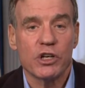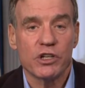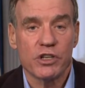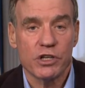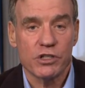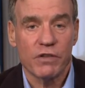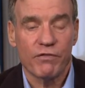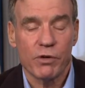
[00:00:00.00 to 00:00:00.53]
and
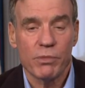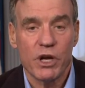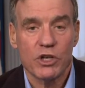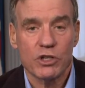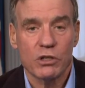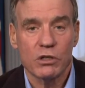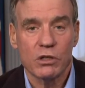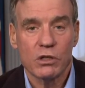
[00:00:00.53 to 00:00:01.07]

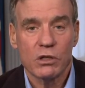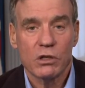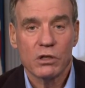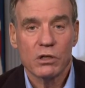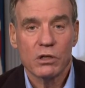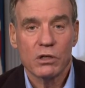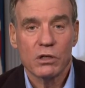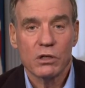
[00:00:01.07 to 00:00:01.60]
disinformation
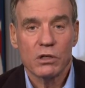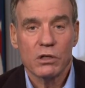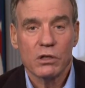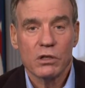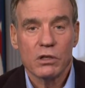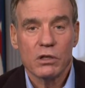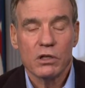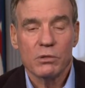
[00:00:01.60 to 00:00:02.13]

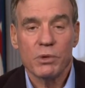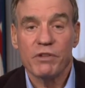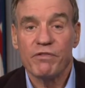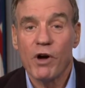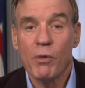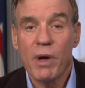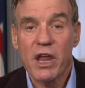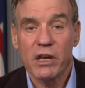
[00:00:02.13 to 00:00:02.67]
to be
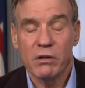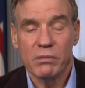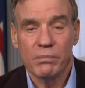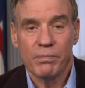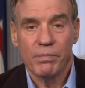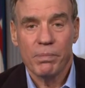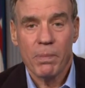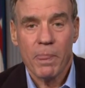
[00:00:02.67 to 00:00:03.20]
fomented,
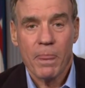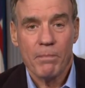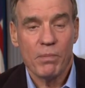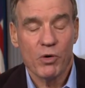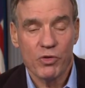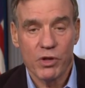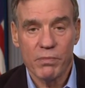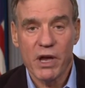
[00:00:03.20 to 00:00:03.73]

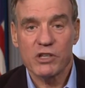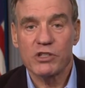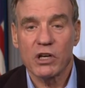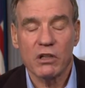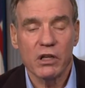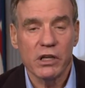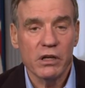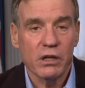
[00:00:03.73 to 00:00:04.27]
both
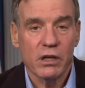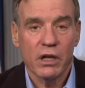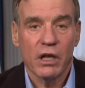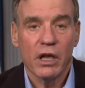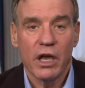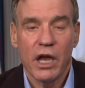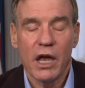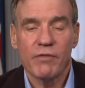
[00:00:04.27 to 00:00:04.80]
domestically
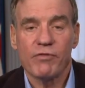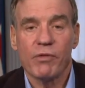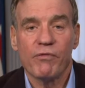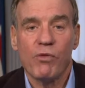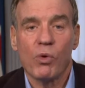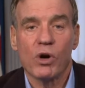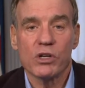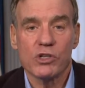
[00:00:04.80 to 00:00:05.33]
and from
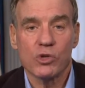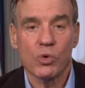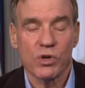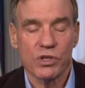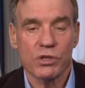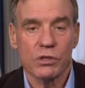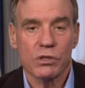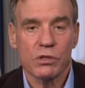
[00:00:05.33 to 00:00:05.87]
foreign
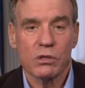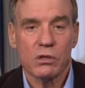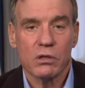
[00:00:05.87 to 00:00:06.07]
sources.